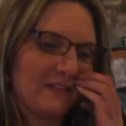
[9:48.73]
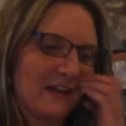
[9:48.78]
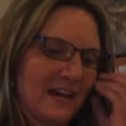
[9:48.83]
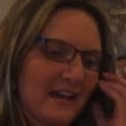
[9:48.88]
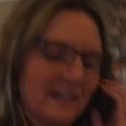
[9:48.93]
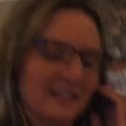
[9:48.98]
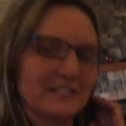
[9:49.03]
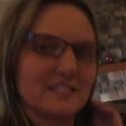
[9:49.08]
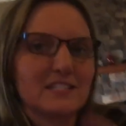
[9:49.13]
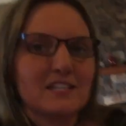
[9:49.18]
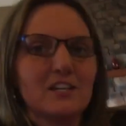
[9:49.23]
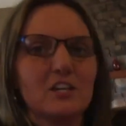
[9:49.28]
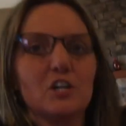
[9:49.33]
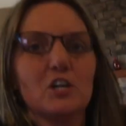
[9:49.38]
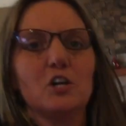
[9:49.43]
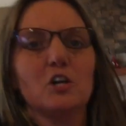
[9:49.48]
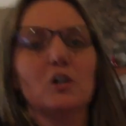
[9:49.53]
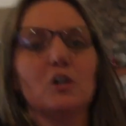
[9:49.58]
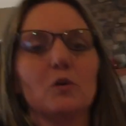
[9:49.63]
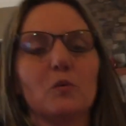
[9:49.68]
that.
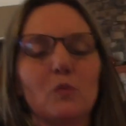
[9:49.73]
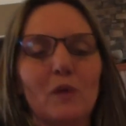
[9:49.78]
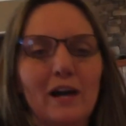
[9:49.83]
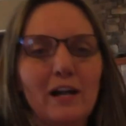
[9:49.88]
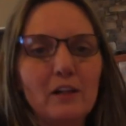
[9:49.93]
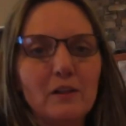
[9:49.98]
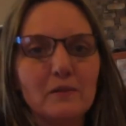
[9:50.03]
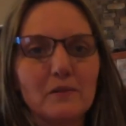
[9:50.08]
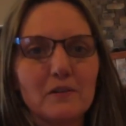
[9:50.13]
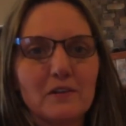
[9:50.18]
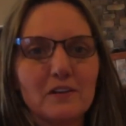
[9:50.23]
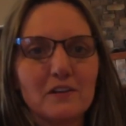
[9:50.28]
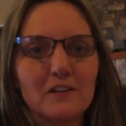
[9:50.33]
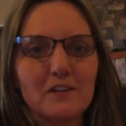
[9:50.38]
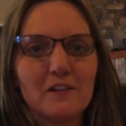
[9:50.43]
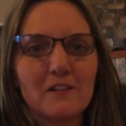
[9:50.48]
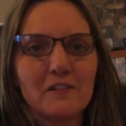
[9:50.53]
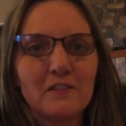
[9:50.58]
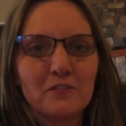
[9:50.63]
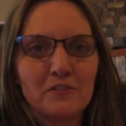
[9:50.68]
Well,
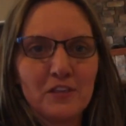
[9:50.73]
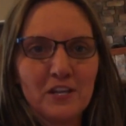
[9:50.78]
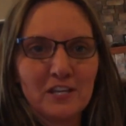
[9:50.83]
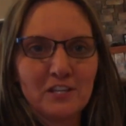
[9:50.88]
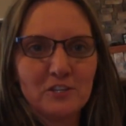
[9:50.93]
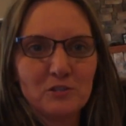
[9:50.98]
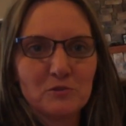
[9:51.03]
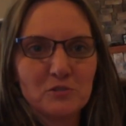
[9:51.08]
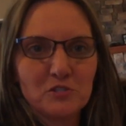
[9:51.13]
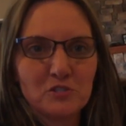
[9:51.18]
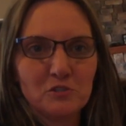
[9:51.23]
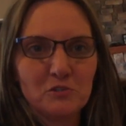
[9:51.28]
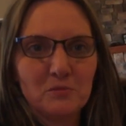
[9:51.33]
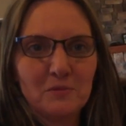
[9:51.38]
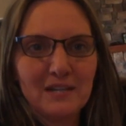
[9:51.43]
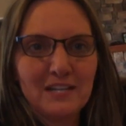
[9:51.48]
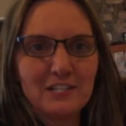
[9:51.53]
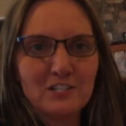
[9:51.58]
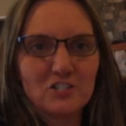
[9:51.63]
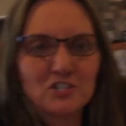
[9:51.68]
thank you so
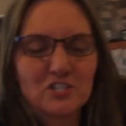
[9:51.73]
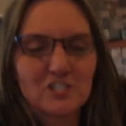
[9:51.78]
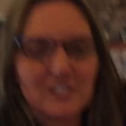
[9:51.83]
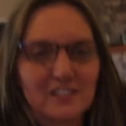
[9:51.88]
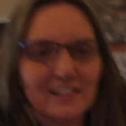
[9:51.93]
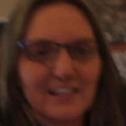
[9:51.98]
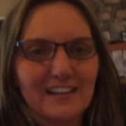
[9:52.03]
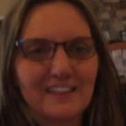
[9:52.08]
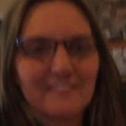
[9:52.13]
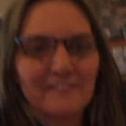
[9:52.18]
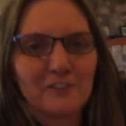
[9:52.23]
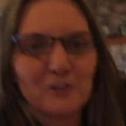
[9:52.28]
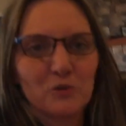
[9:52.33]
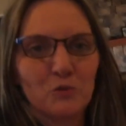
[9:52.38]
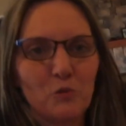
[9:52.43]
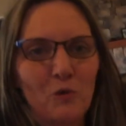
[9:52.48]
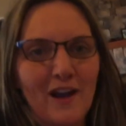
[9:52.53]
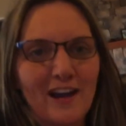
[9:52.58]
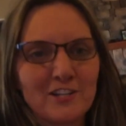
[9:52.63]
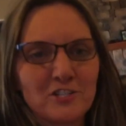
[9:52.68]
much for
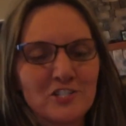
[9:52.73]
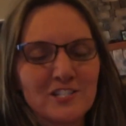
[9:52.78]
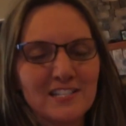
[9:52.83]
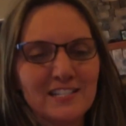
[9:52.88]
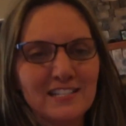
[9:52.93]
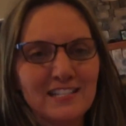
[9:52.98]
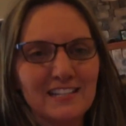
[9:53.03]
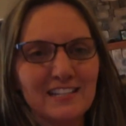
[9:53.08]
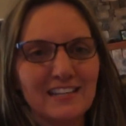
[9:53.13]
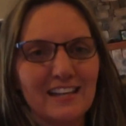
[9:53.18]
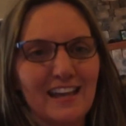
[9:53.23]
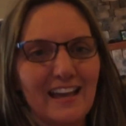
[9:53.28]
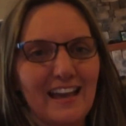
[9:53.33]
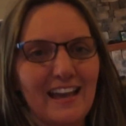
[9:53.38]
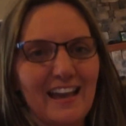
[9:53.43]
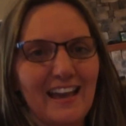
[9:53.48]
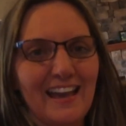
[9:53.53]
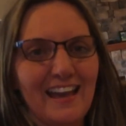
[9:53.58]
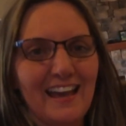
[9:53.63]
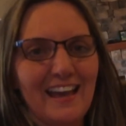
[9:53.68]
watching,
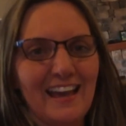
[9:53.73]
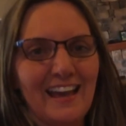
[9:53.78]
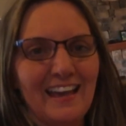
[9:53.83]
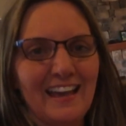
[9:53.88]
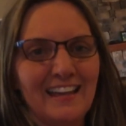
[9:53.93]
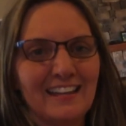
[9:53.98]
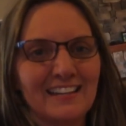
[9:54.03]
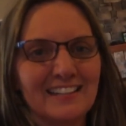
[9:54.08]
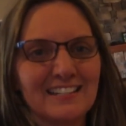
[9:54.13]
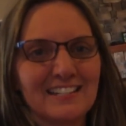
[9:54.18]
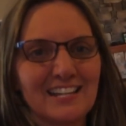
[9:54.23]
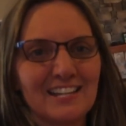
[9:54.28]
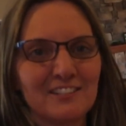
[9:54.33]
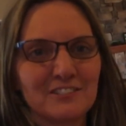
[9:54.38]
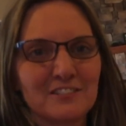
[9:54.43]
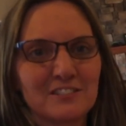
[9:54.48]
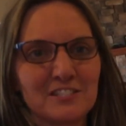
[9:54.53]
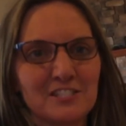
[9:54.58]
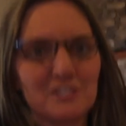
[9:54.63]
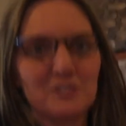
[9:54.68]
and I'll
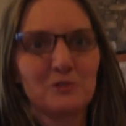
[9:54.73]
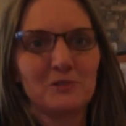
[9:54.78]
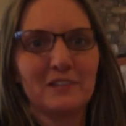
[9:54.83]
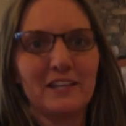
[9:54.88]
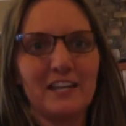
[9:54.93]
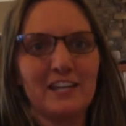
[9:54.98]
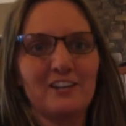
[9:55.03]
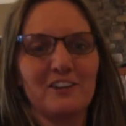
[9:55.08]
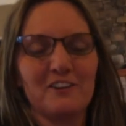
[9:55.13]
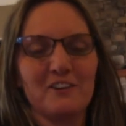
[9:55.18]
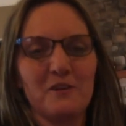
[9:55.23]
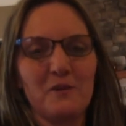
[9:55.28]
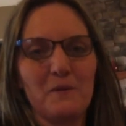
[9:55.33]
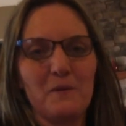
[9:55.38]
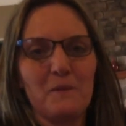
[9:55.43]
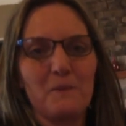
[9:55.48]
see you later.